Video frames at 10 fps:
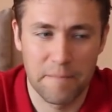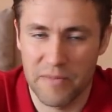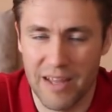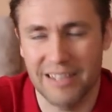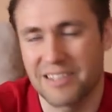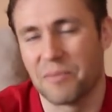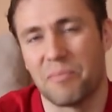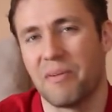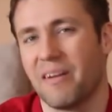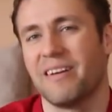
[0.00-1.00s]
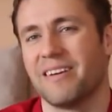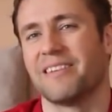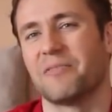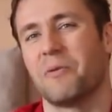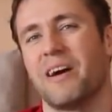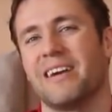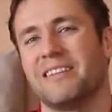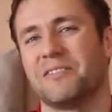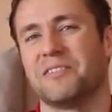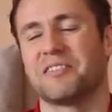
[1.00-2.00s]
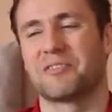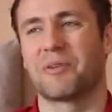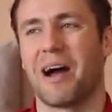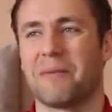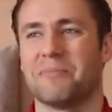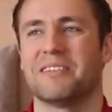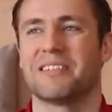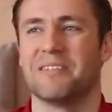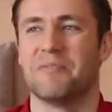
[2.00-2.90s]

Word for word: That's a brilliant way to describe this